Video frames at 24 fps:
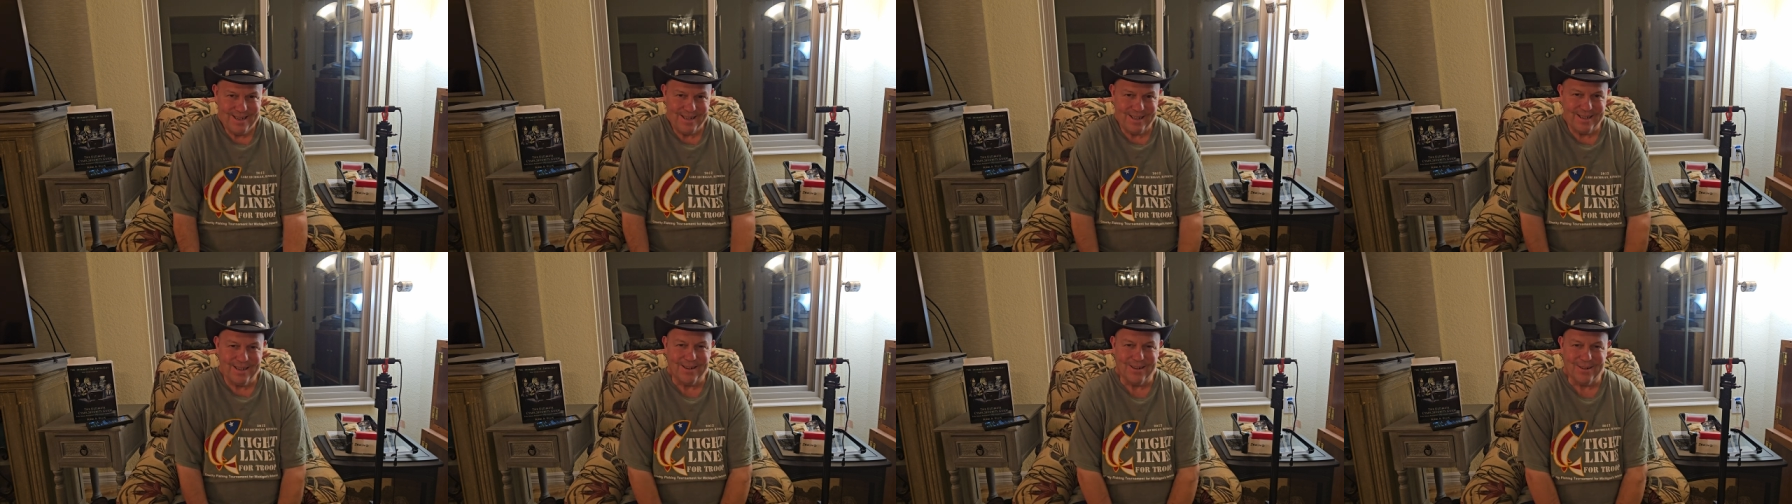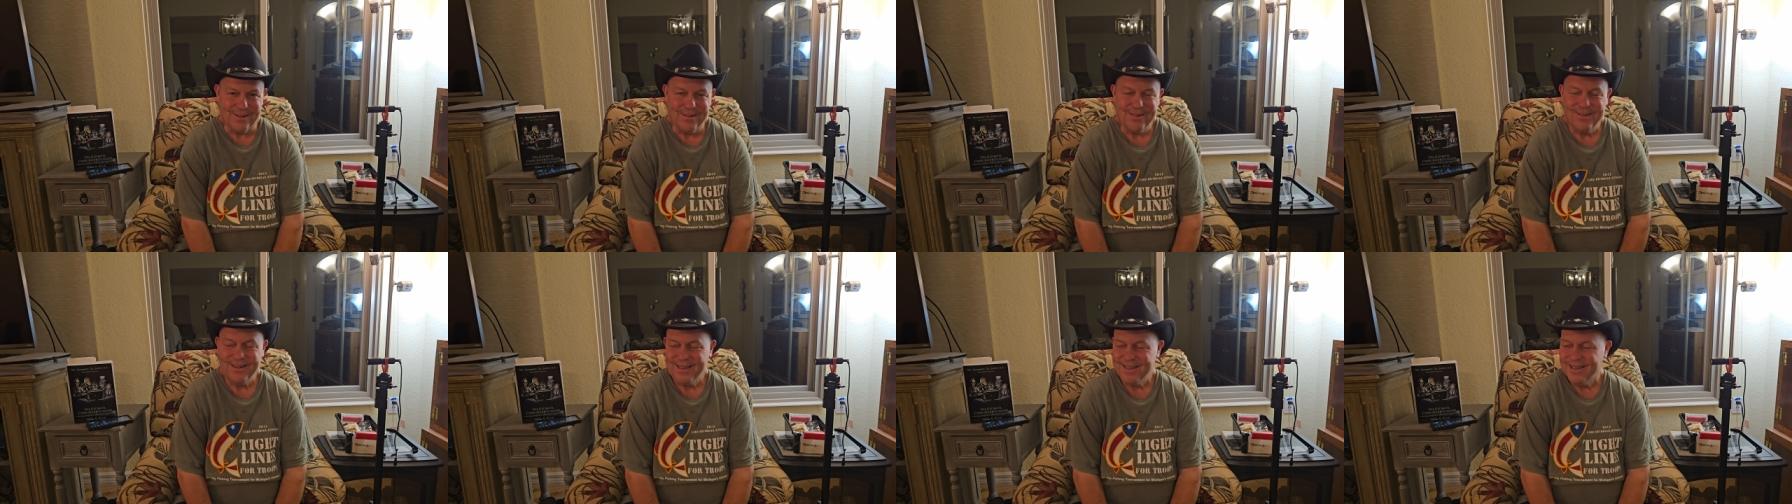you
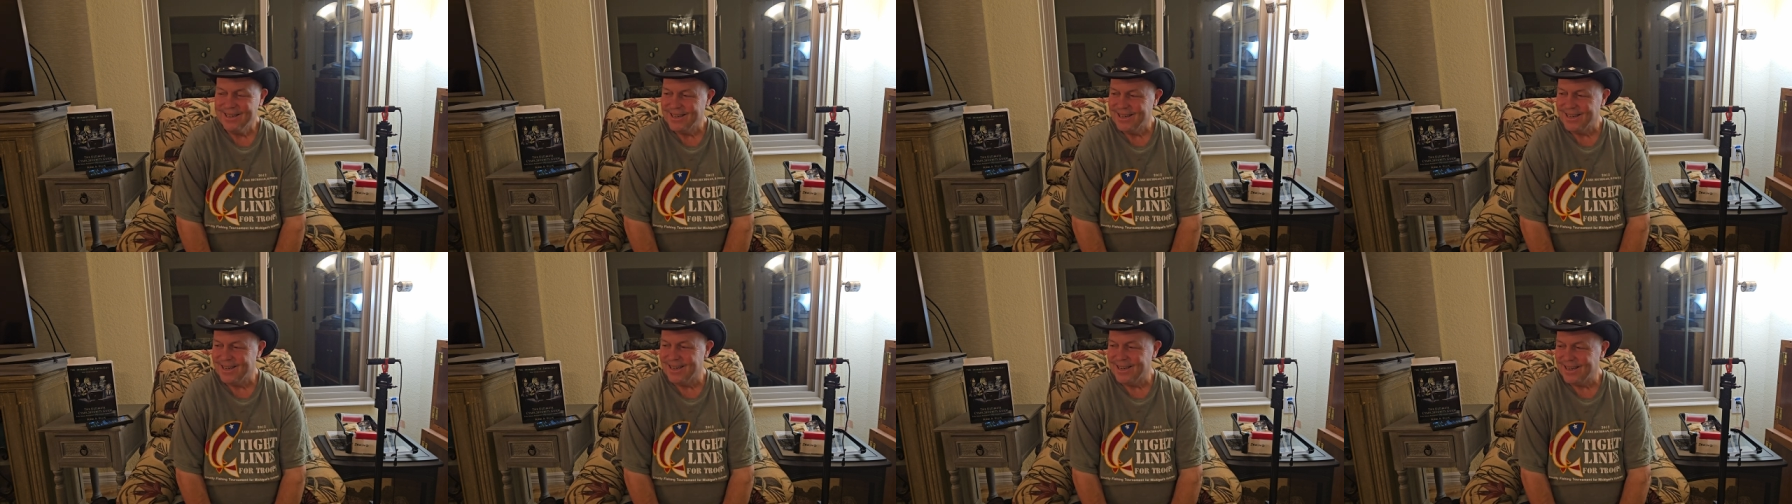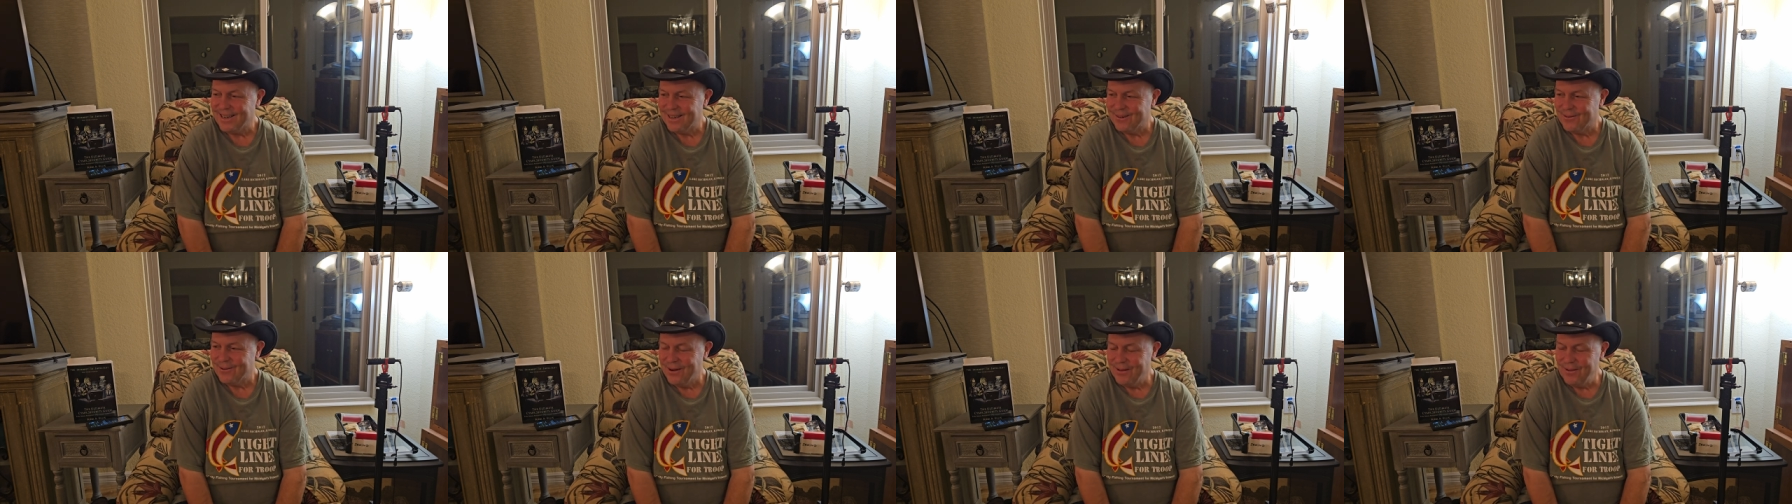know,
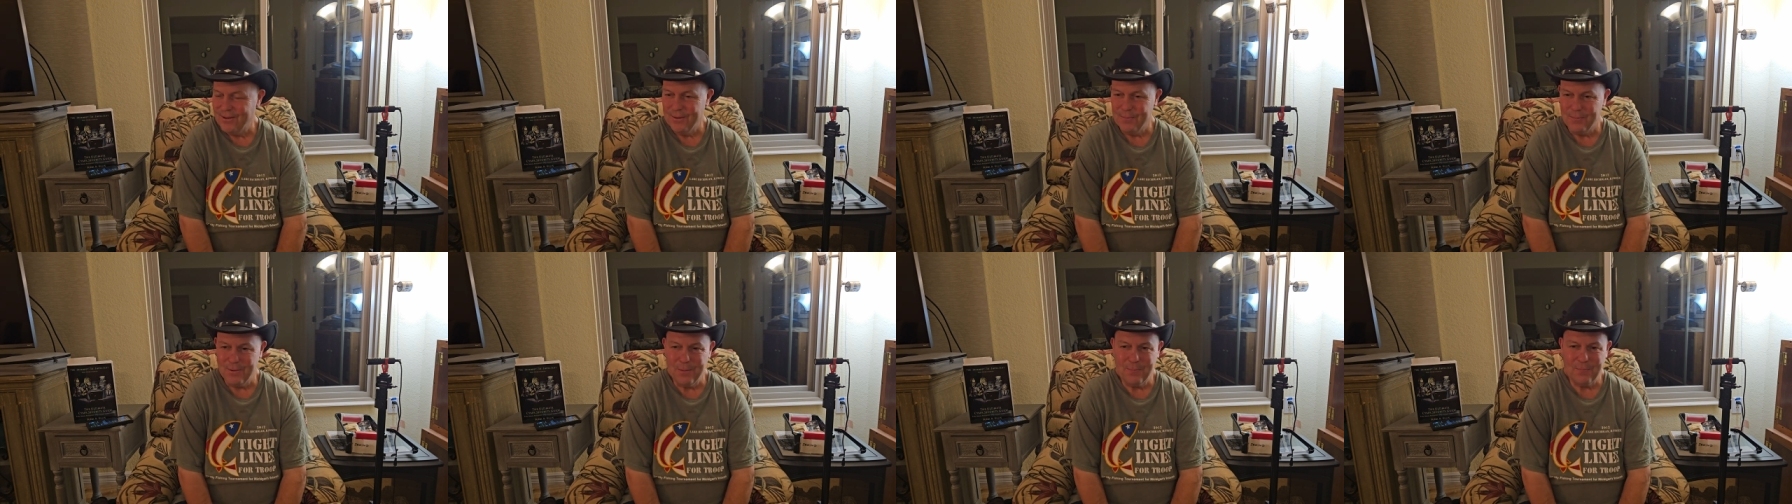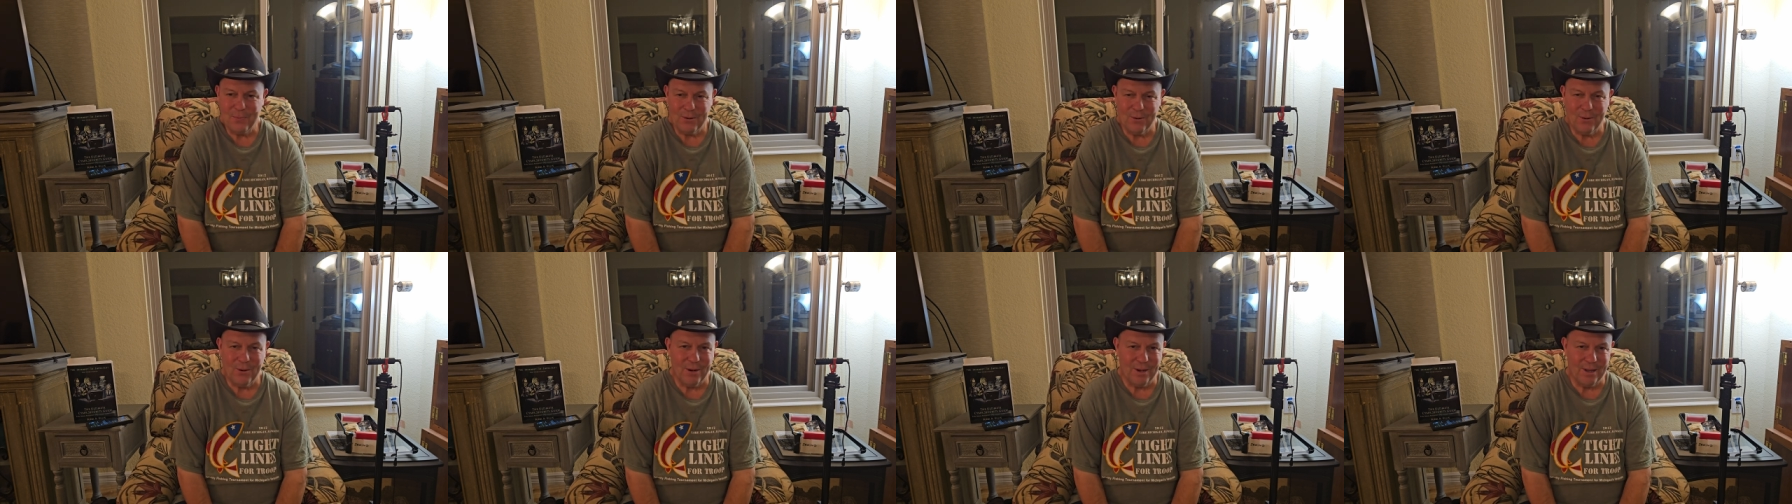whether it be
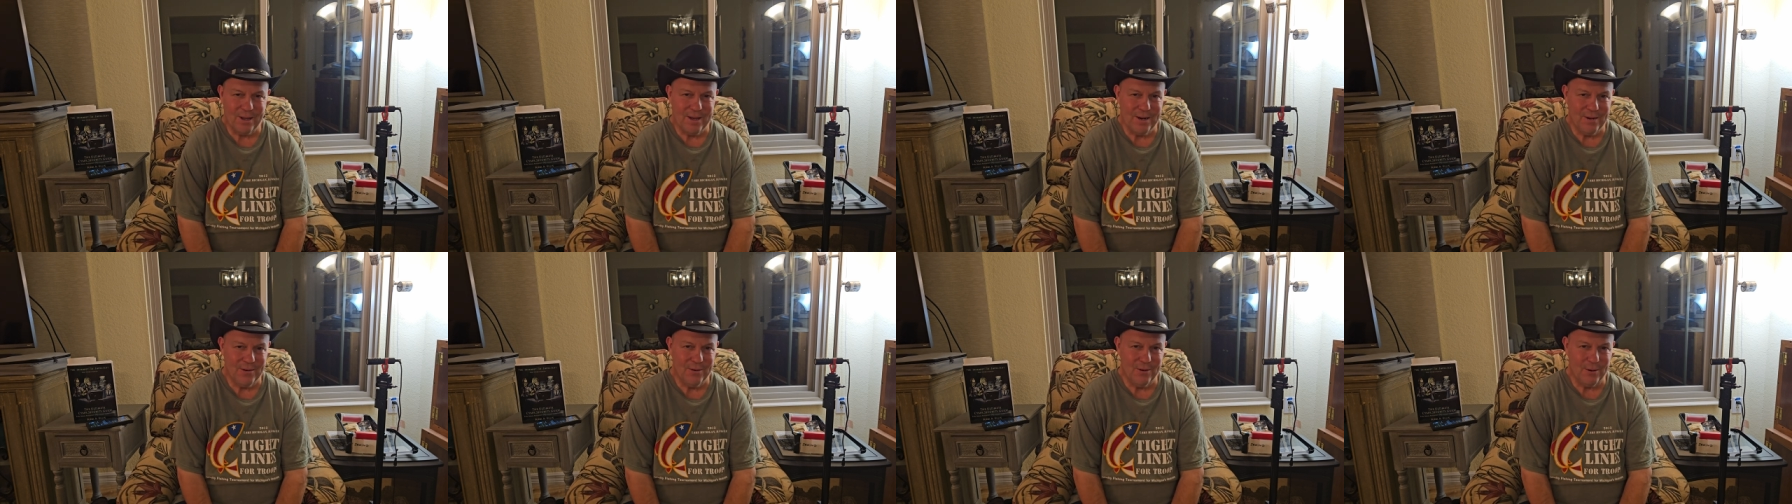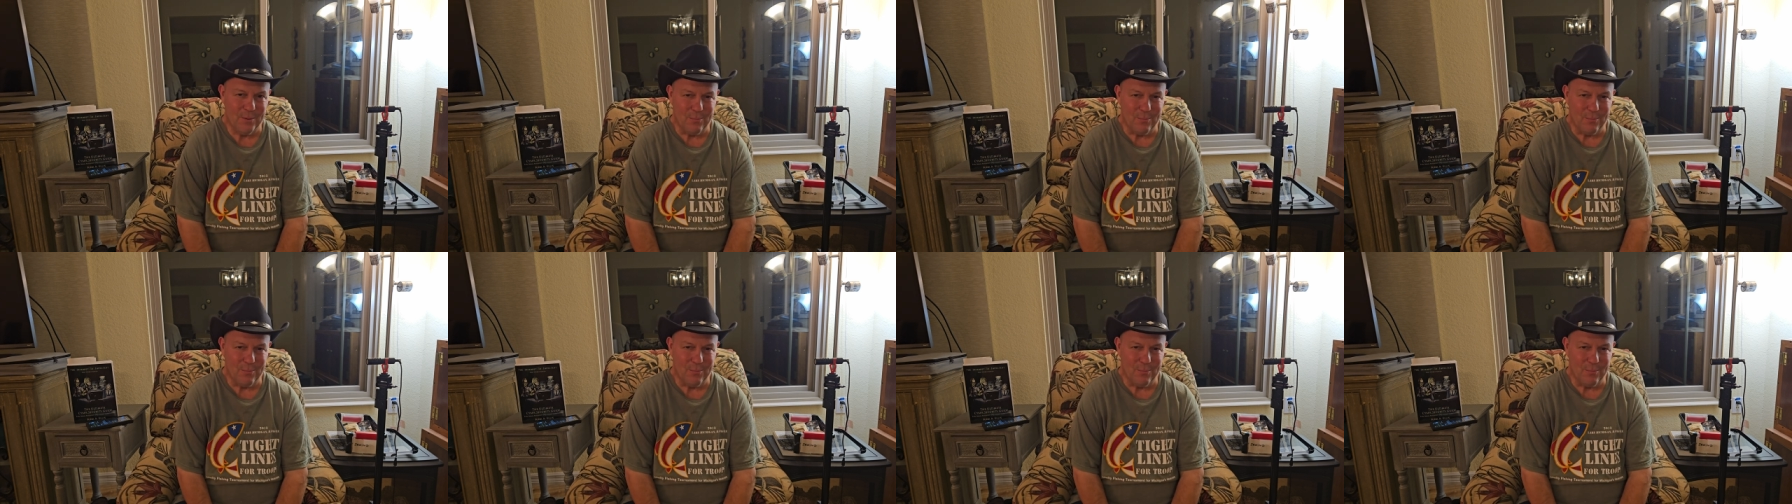Purolator